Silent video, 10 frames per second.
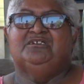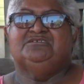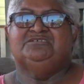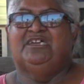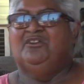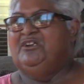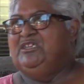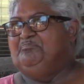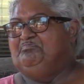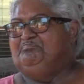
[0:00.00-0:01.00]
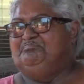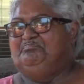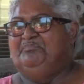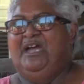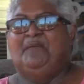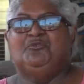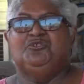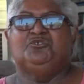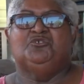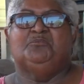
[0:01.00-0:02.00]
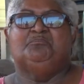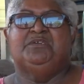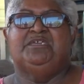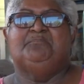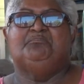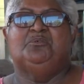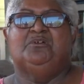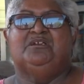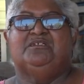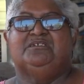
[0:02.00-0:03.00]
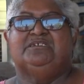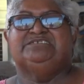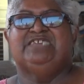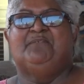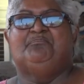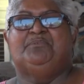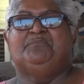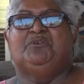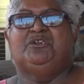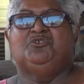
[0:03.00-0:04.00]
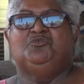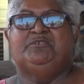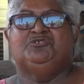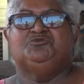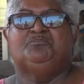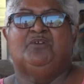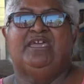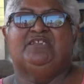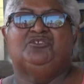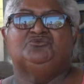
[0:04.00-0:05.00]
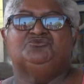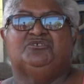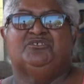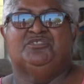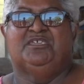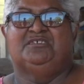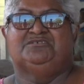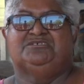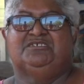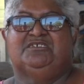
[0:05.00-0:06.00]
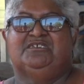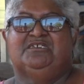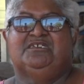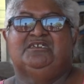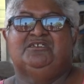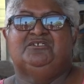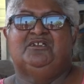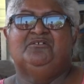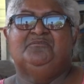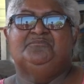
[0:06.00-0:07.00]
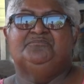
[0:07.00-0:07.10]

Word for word: It's not only Aboriginal people, it's everybody who's been spraying those sort of things, you know?